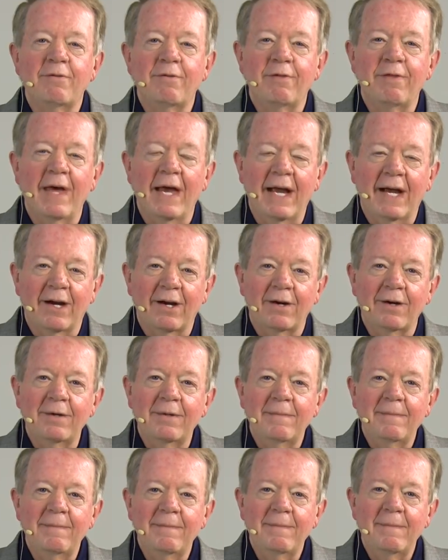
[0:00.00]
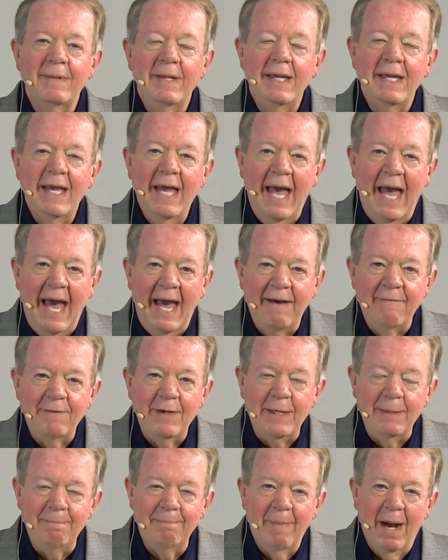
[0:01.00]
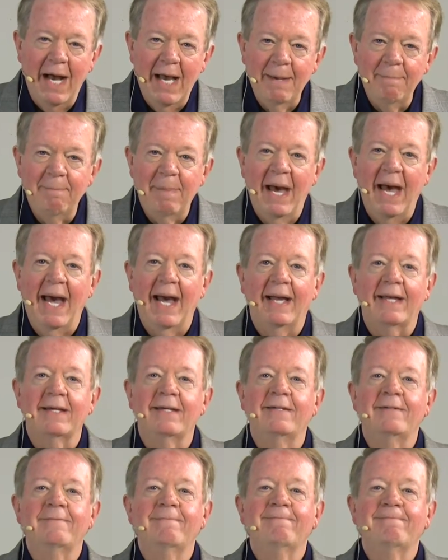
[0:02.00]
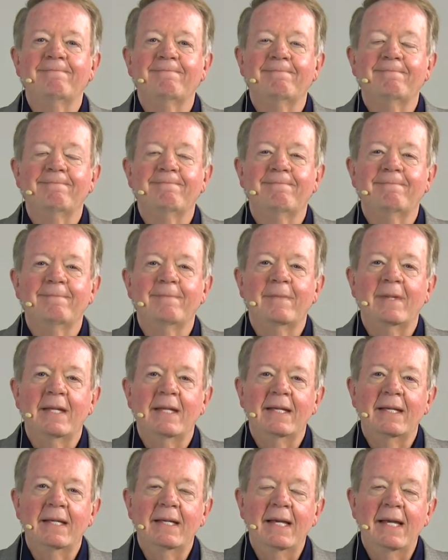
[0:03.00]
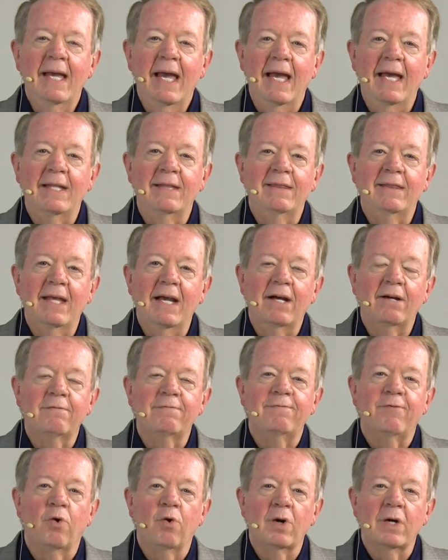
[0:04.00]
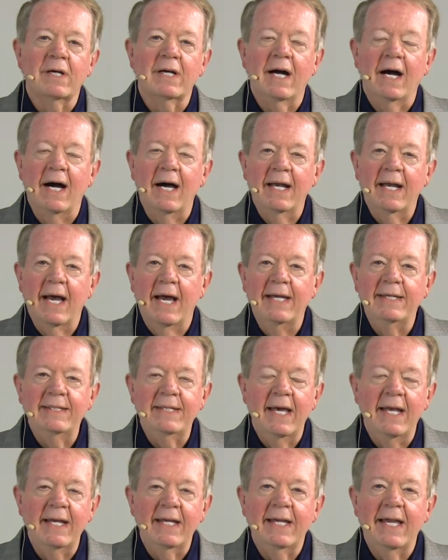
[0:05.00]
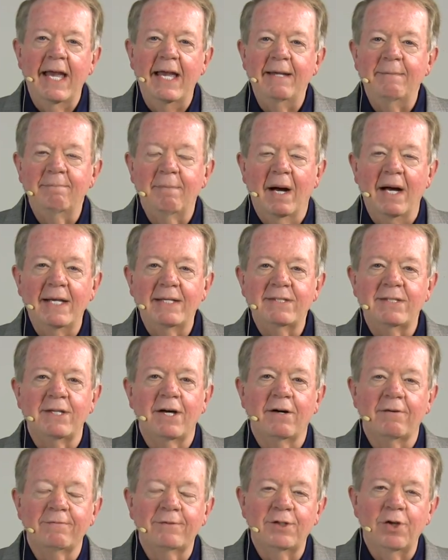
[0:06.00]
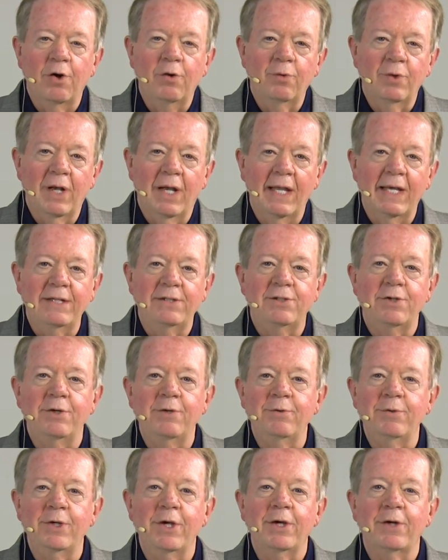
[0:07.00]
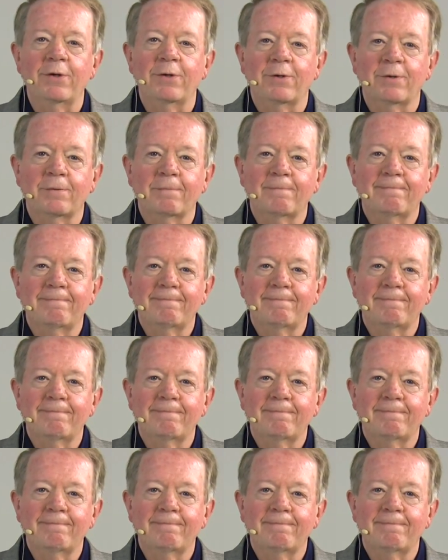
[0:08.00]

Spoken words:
there having my back. And therefore, God, I dedicate myself totally to you.